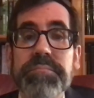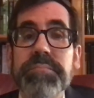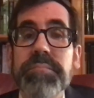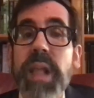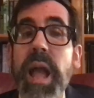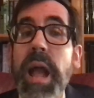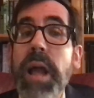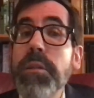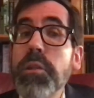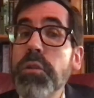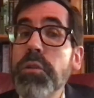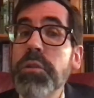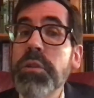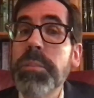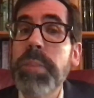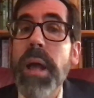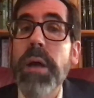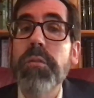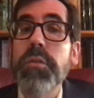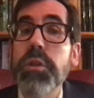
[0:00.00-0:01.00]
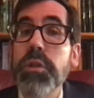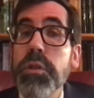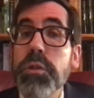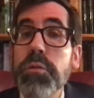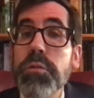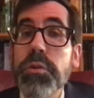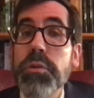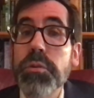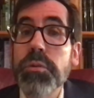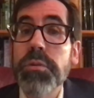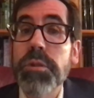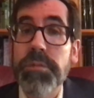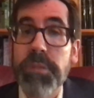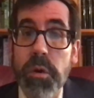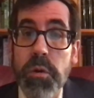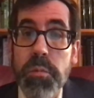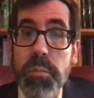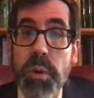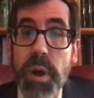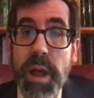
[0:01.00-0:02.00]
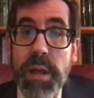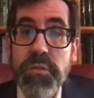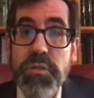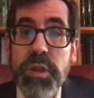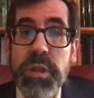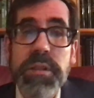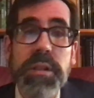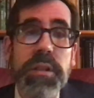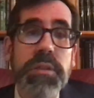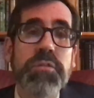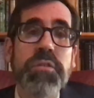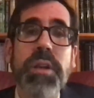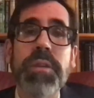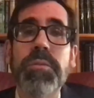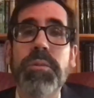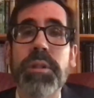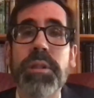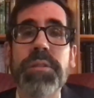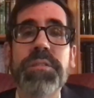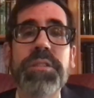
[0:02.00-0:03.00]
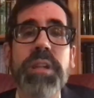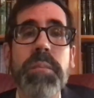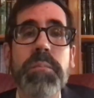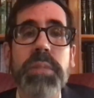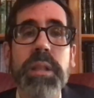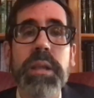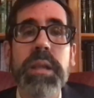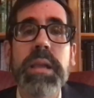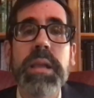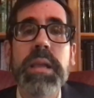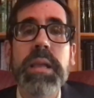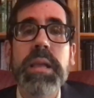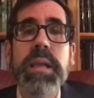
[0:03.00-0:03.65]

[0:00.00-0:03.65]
I learned about the UU the Vote project at General Assembly,